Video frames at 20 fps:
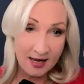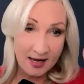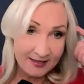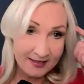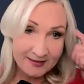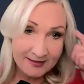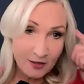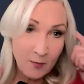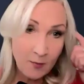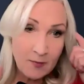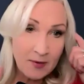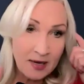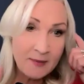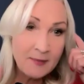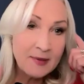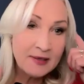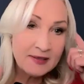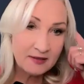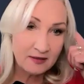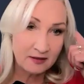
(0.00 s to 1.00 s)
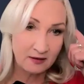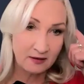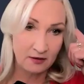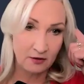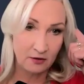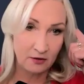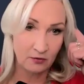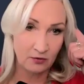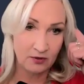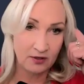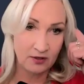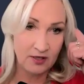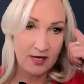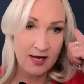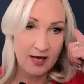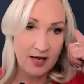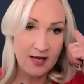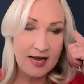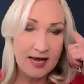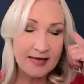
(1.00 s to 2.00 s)
It's not my mental load.
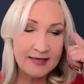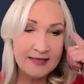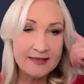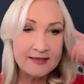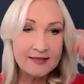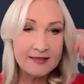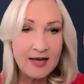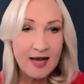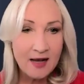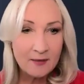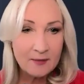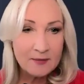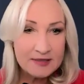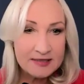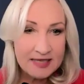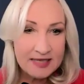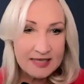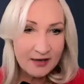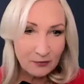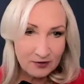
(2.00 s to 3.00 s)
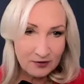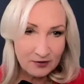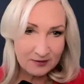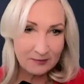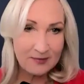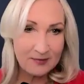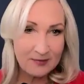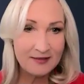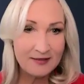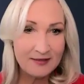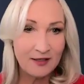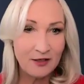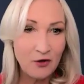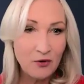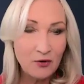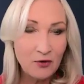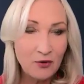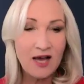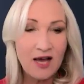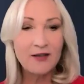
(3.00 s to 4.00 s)
And it comes down to mental
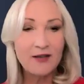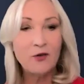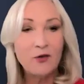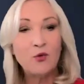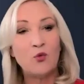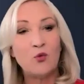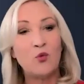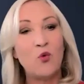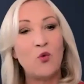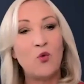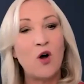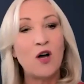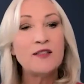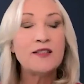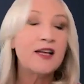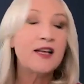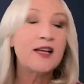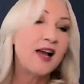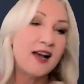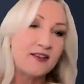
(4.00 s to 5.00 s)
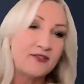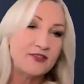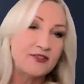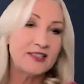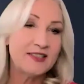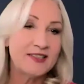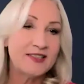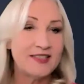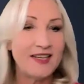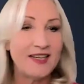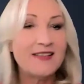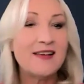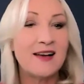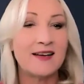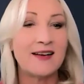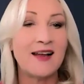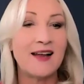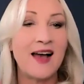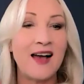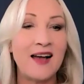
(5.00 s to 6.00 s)
load. I don't want to have to say
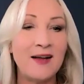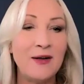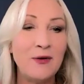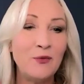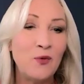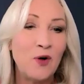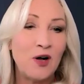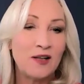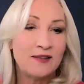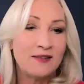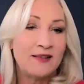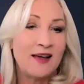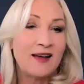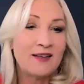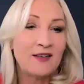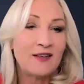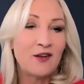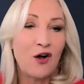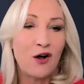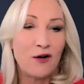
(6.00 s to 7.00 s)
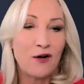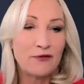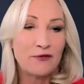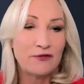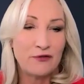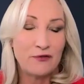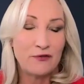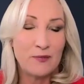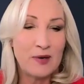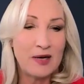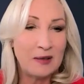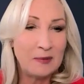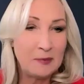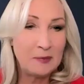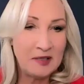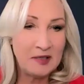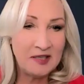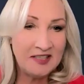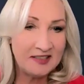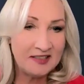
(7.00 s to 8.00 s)
that. I want that off of my
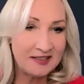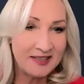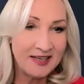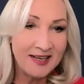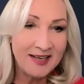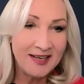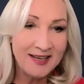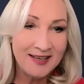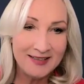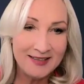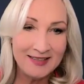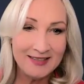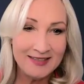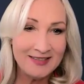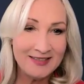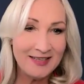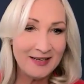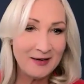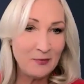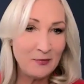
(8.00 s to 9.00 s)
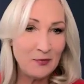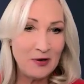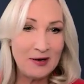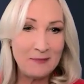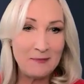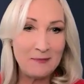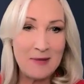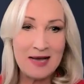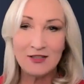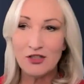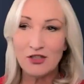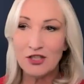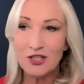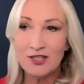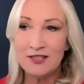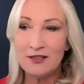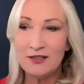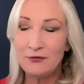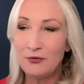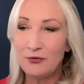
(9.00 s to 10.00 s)
plate. The same way
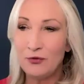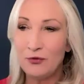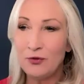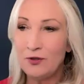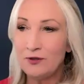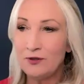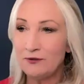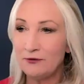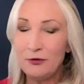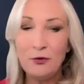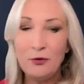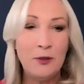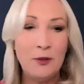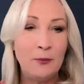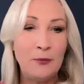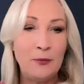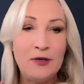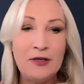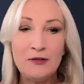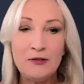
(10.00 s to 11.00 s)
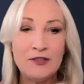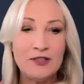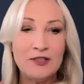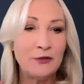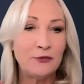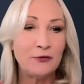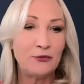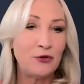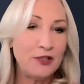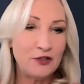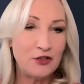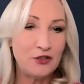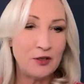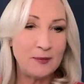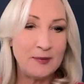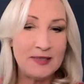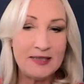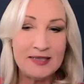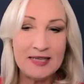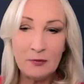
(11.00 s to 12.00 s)
magically food appears in the fridge. I
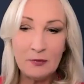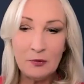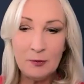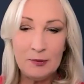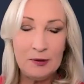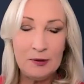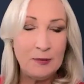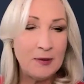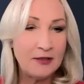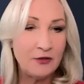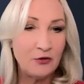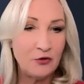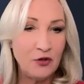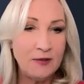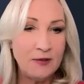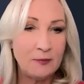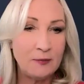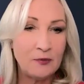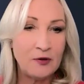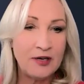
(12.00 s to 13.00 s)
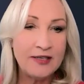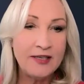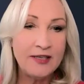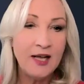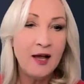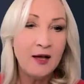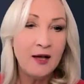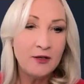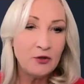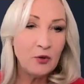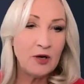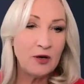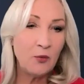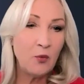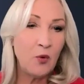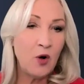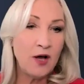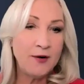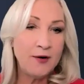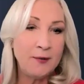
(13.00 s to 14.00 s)
mean, that would be my dream, right? Do I
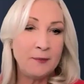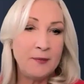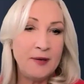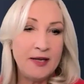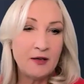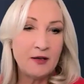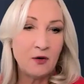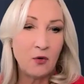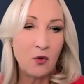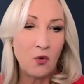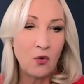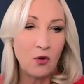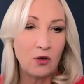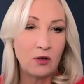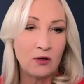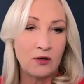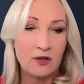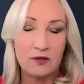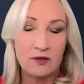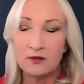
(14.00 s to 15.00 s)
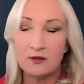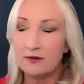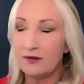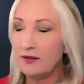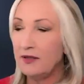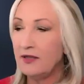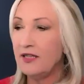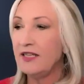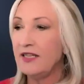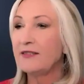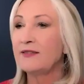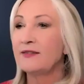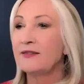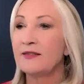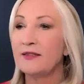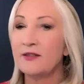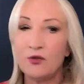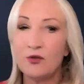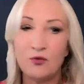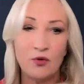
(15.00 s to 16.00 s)
want to make a whole list
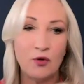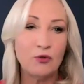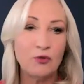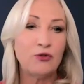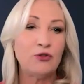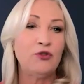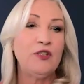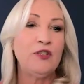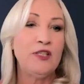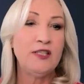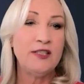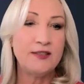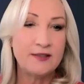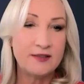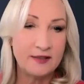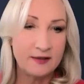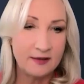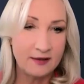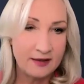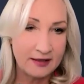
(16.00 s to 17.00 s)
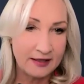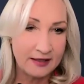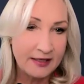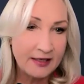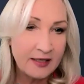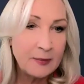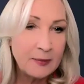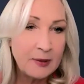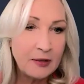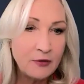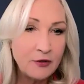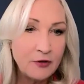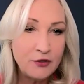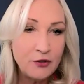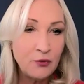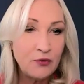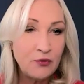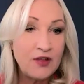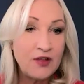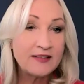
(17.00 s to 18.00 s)
and grocery list and think about it?
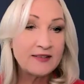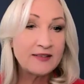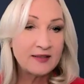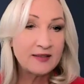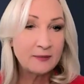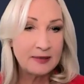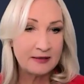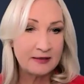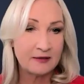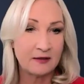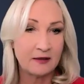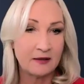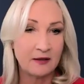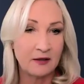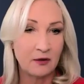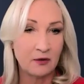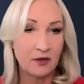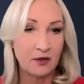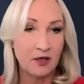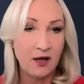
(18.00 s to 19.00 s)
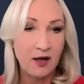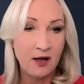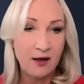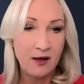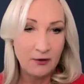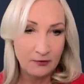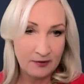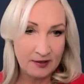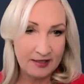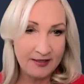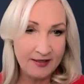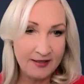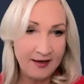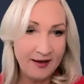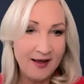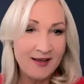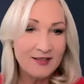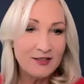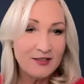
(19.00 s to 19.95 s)
No, that's the mental load, right?